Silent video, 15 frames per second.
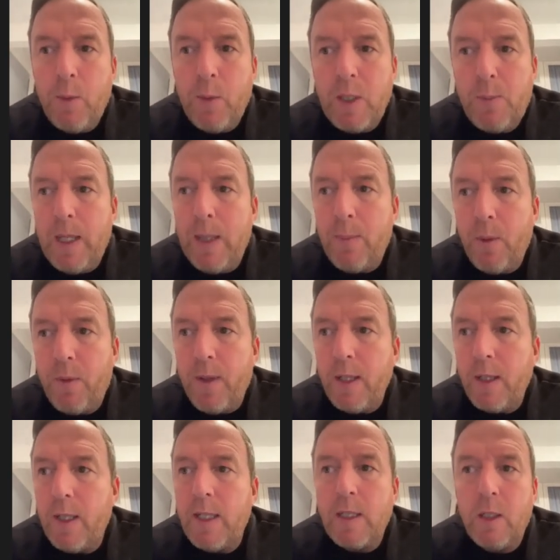which people
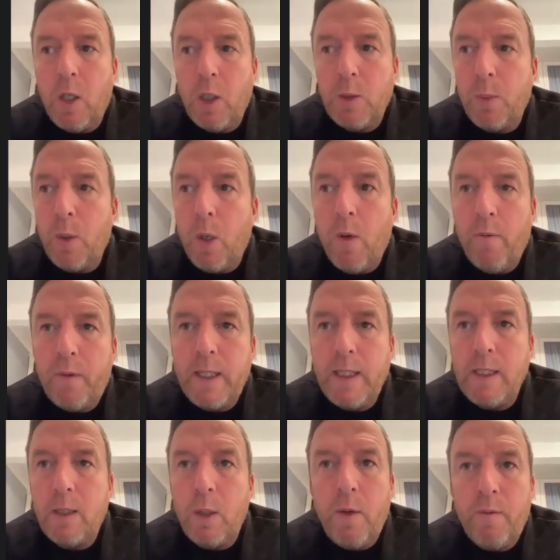think that he's lost, but hopefully
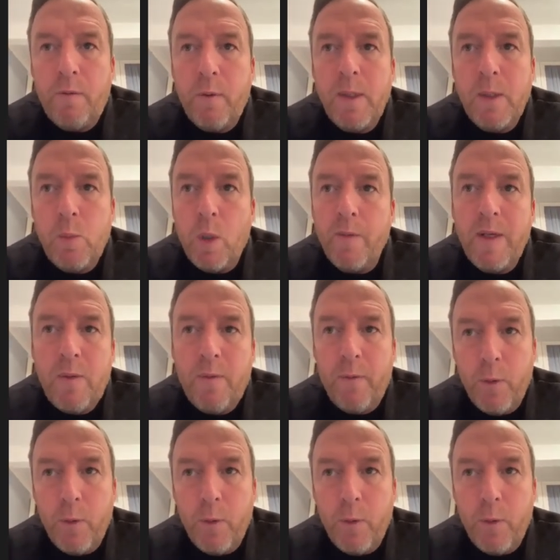he's learned from one of his